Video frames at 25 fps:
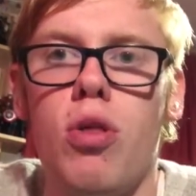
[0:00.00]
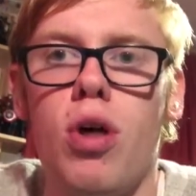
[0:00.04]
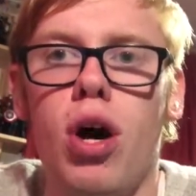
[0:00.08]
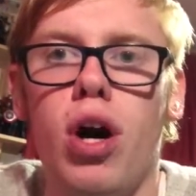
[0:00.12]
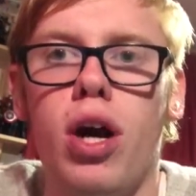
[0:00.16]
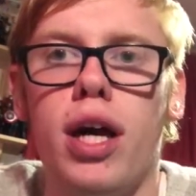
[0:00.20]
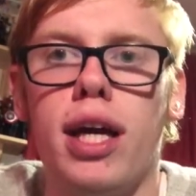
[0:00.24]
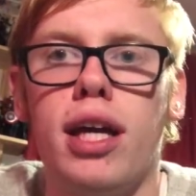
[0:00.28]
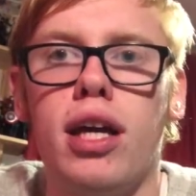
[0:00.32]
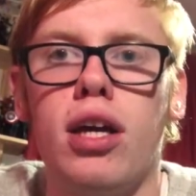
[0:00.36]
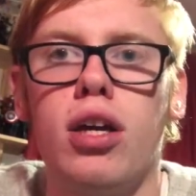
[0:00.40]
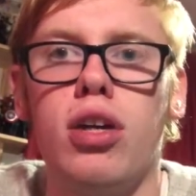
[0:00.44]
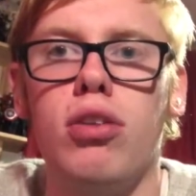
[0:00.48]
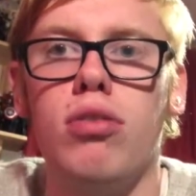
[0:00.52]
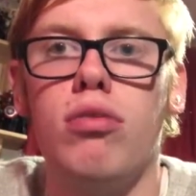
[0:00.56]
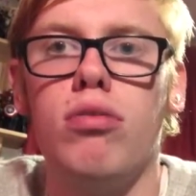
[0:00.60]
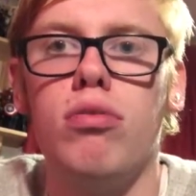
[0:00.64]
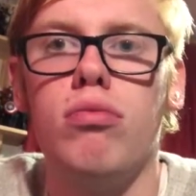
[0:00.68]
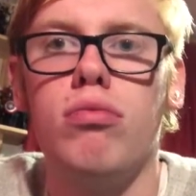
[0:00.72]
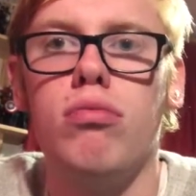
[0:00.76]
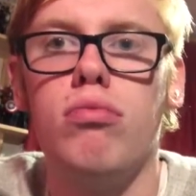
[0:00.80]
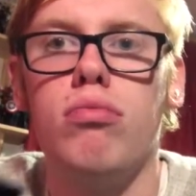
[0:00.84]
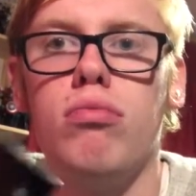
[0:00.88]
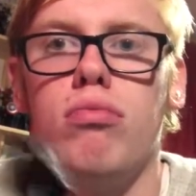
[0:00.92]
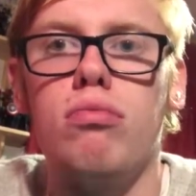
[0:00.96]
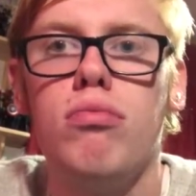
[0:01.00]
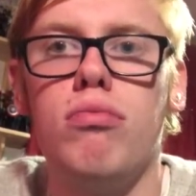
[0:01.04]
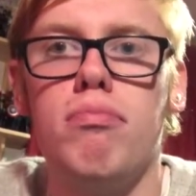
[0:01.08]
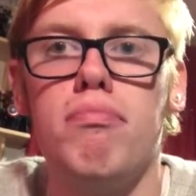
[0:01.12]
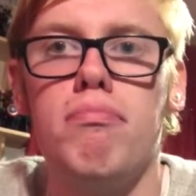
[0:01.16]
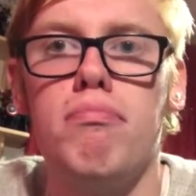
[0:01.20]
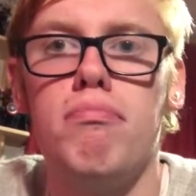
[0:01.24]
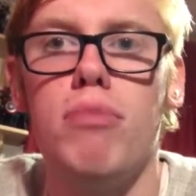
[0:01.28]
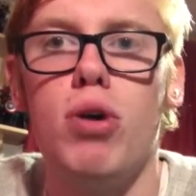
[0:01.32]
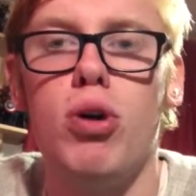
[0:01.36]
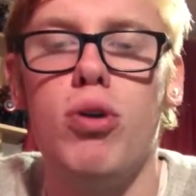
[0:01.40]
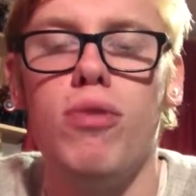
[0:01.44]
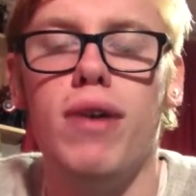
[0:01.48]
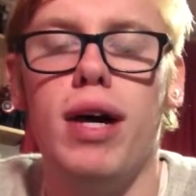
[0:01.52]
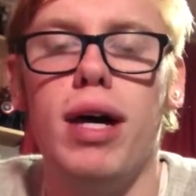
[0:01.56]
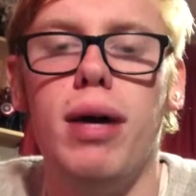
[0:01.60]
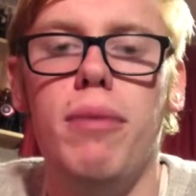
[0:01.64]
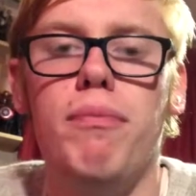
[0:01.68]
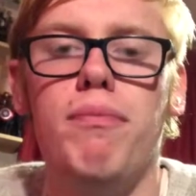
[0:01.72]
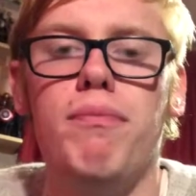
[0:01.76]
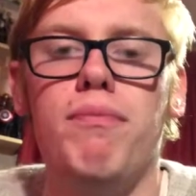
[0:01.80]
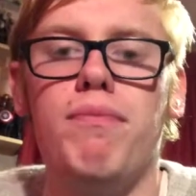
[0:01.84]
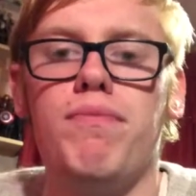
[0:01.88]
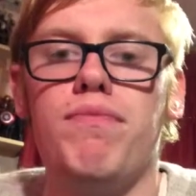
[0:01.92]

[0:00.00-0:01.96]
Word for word: that I can move it.